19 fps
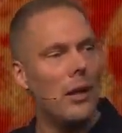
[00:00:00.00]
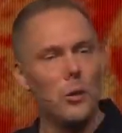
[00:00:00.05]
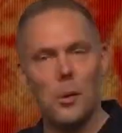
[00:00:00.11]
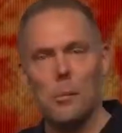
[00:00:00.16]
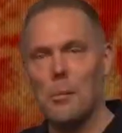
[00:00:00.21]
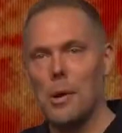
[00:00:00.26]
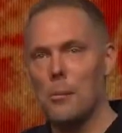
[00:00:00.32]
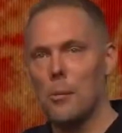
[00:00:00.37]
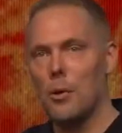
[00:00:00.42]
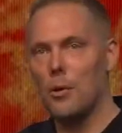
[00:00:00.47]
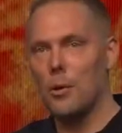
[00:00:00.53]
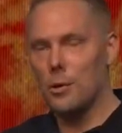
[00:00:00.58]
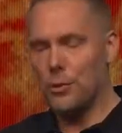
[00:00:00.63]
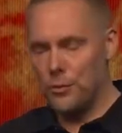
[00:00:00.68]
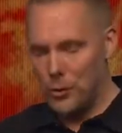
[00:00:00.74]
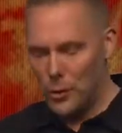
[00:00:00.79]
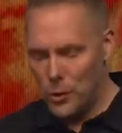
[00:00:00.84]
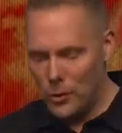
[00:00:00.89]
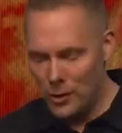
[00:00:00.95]
They remember there's
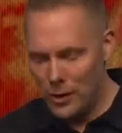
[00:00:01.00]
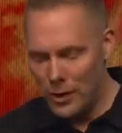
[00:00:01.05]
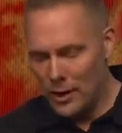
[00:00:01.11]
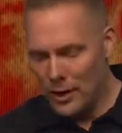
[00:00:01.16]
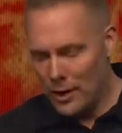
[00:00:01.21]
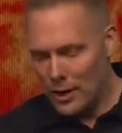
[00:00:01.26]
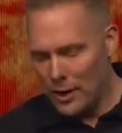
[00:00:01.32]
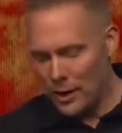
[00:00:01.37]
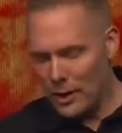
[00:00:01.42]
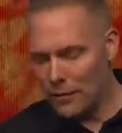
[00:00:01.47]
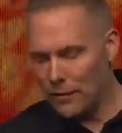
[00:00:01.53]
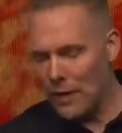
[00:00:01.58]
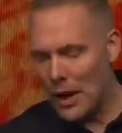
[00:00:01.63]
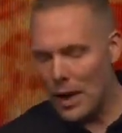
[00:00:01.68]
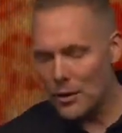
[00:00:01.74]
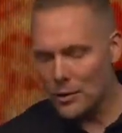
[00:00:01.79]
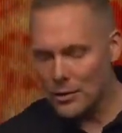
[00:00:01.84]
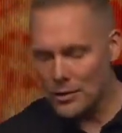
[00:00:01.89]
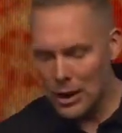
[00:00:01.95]
food in the
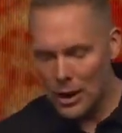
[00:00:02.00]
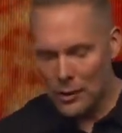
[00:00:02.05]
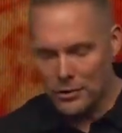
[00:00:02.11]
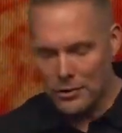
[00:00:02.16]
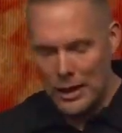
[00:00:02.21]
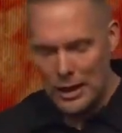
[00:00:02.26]
Father's house.